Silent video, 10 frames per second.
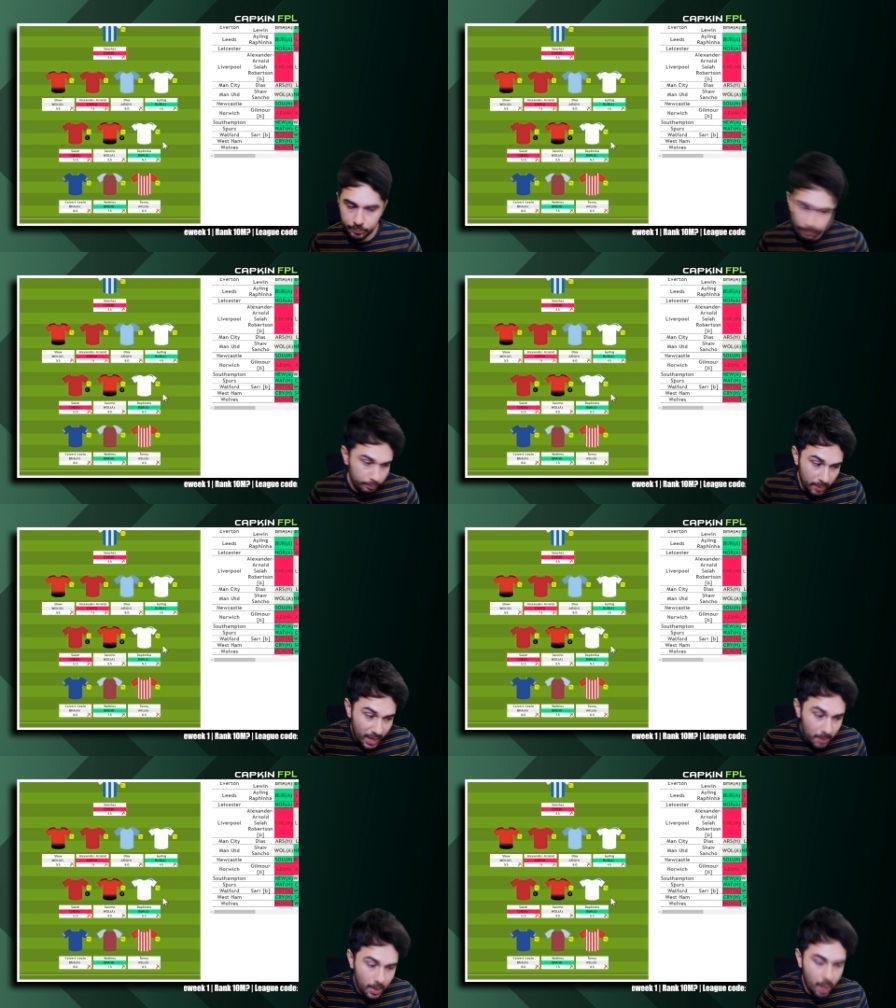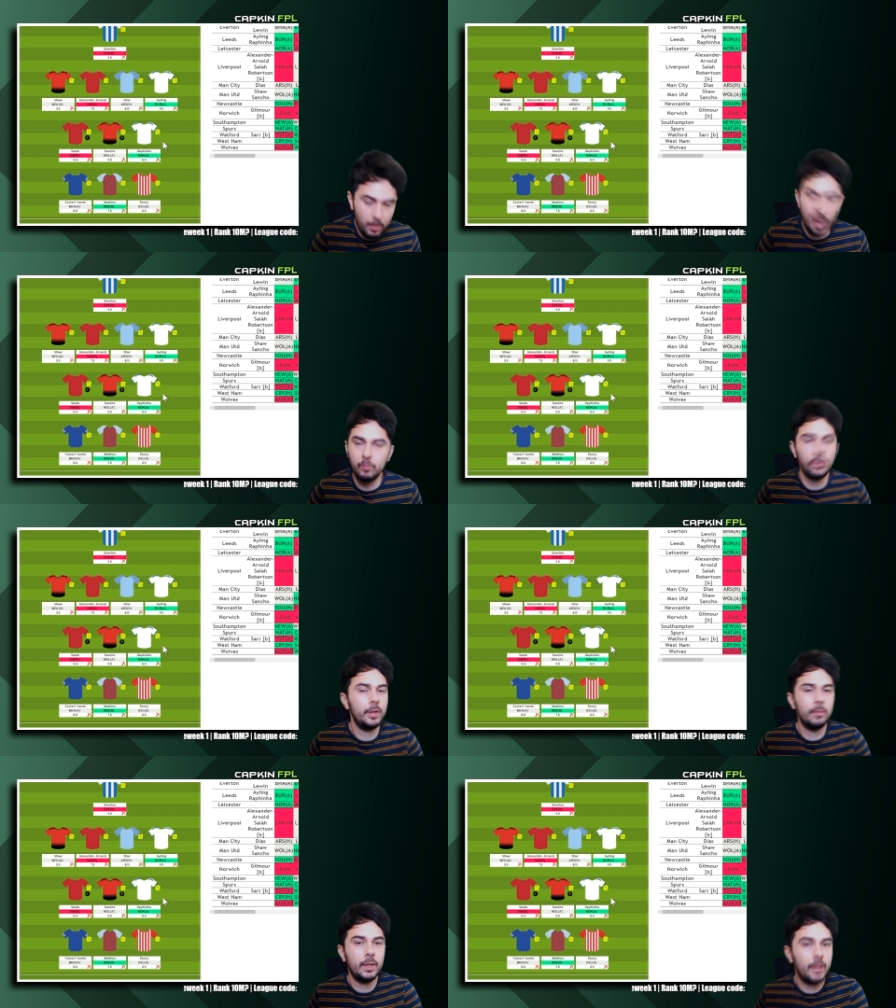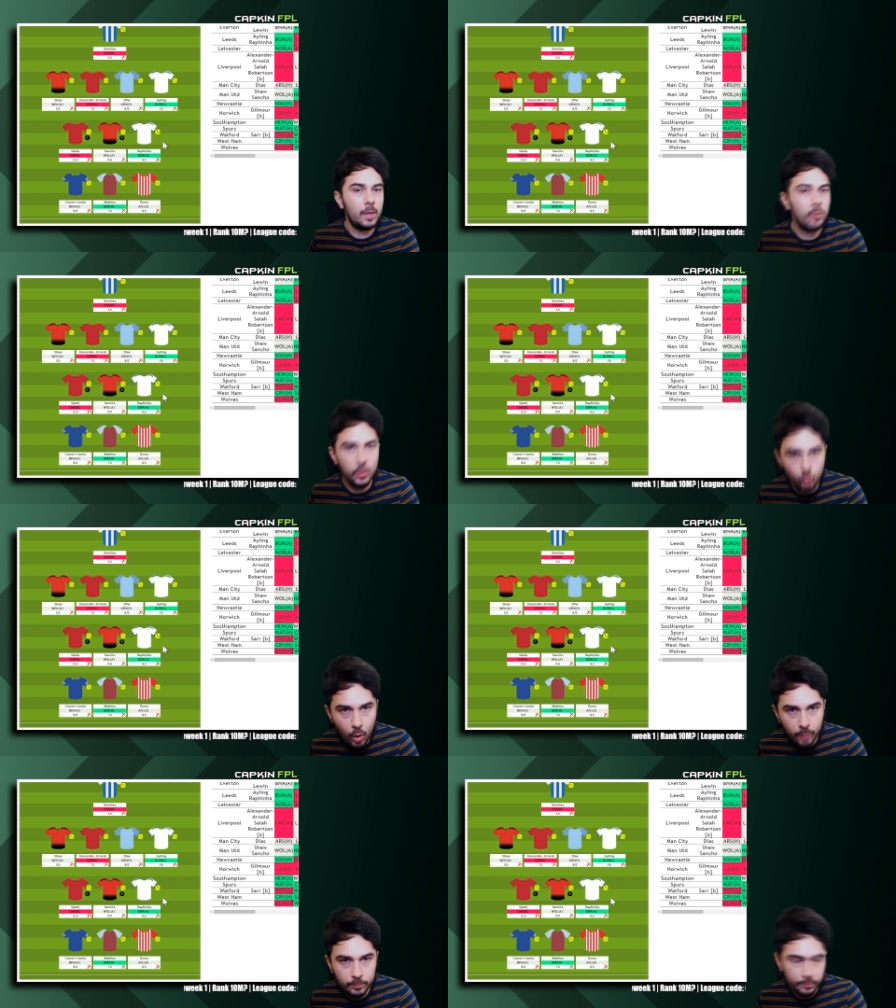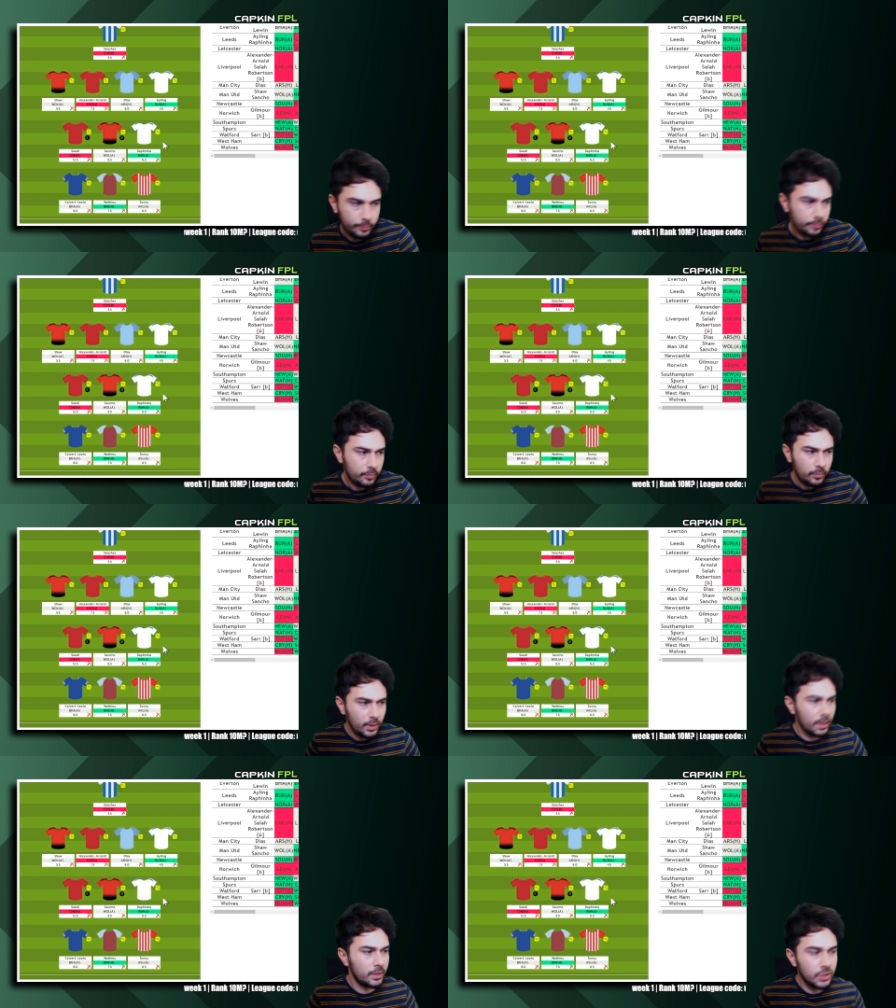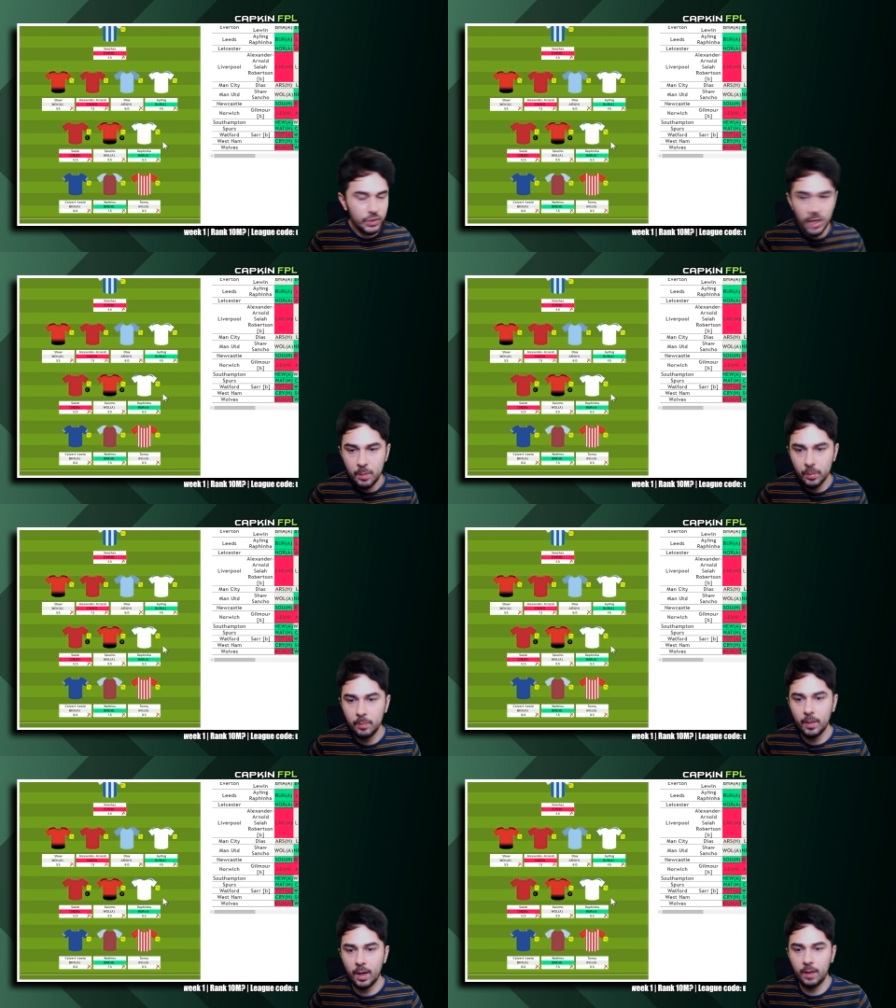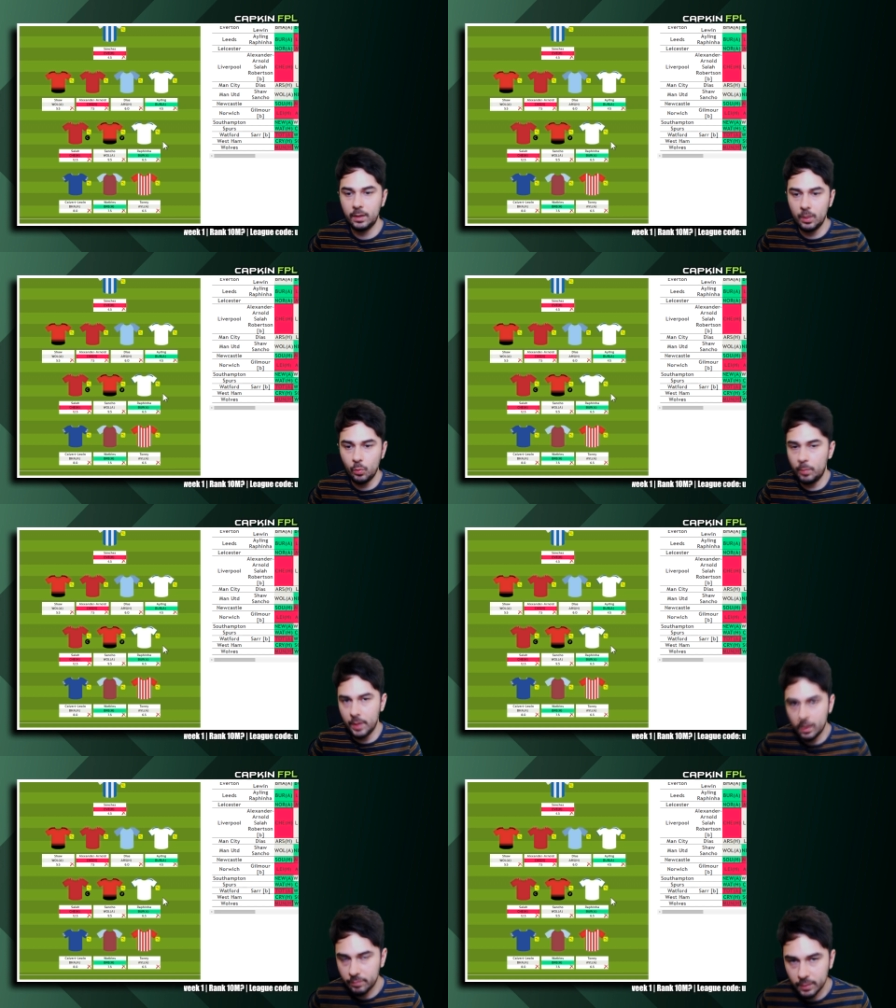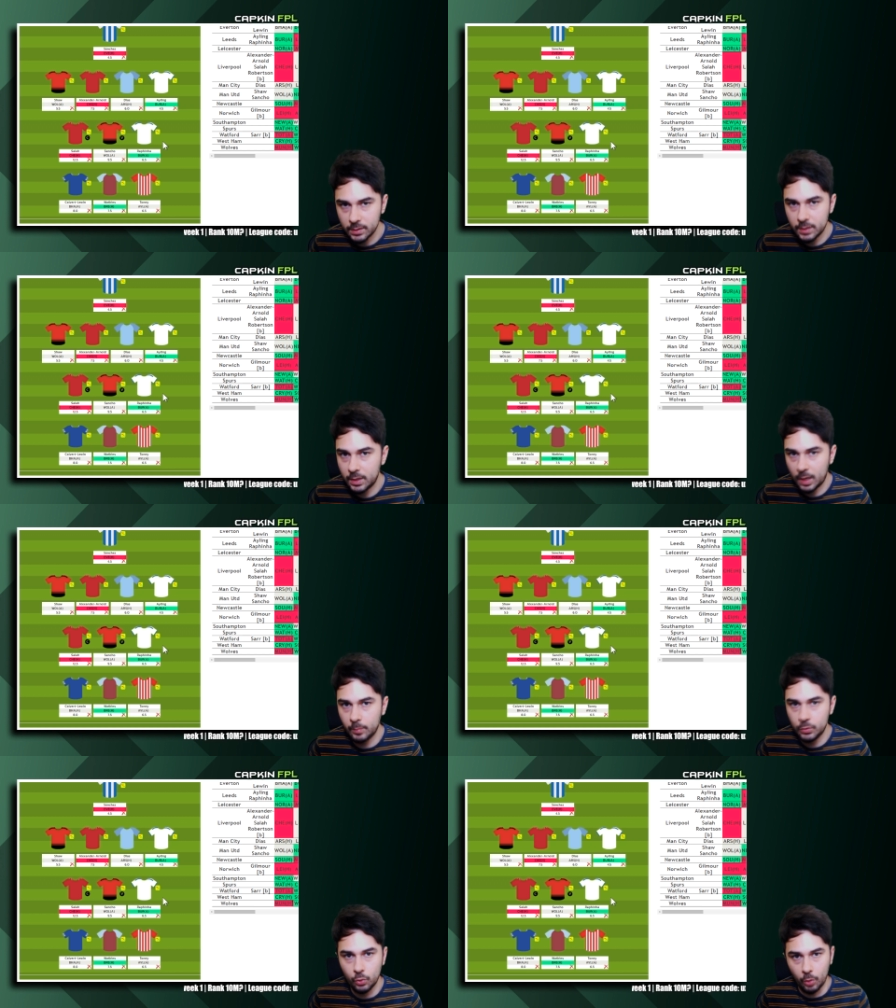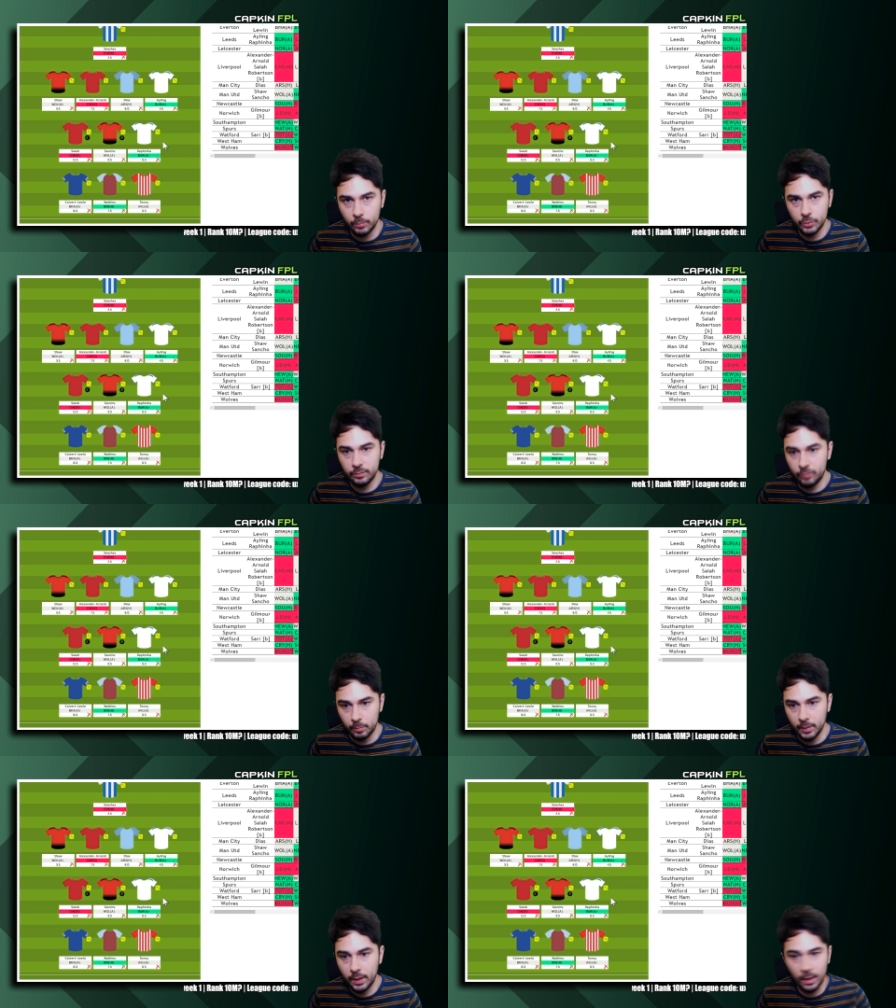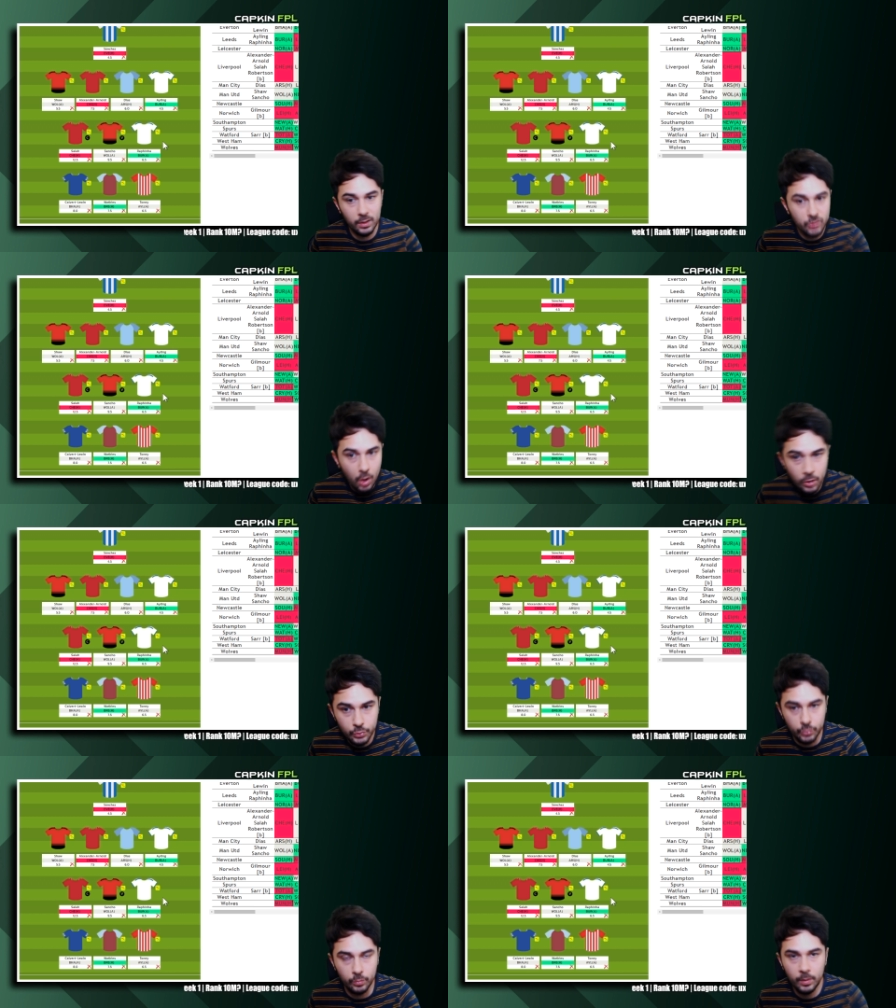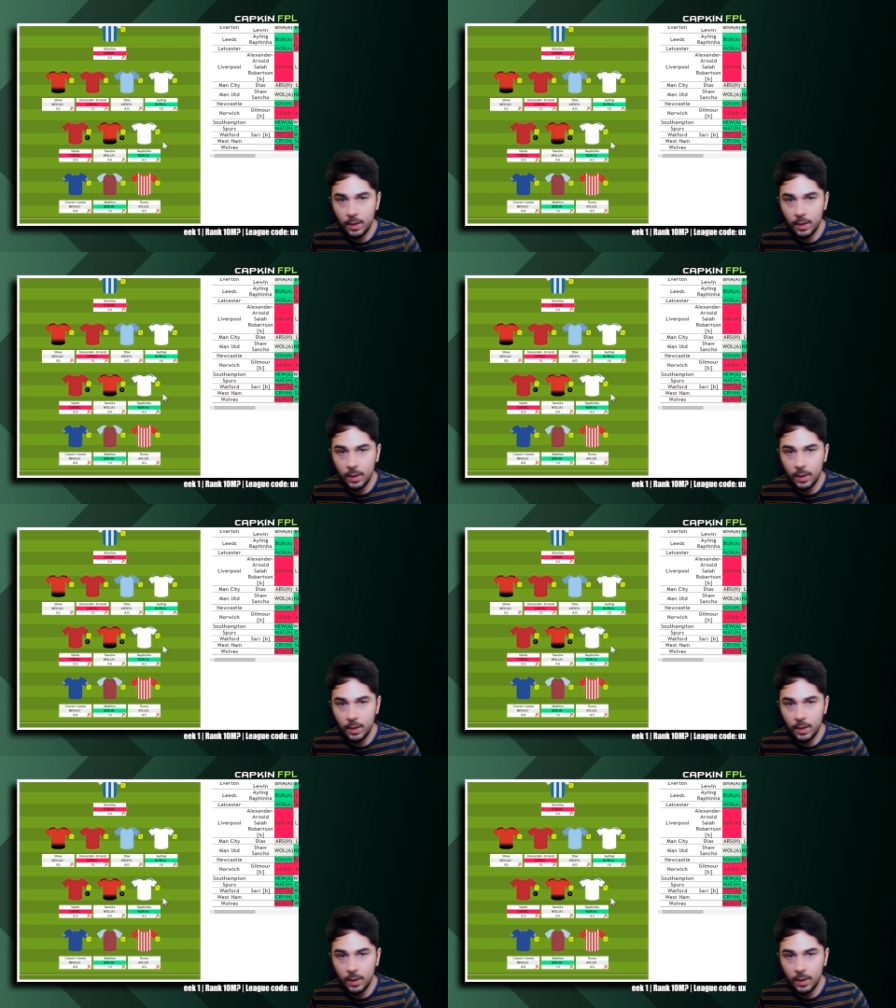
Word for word: Maybe I might bring him in game week one and just keep him and he will be a fantastic captain option for me against Arsenal.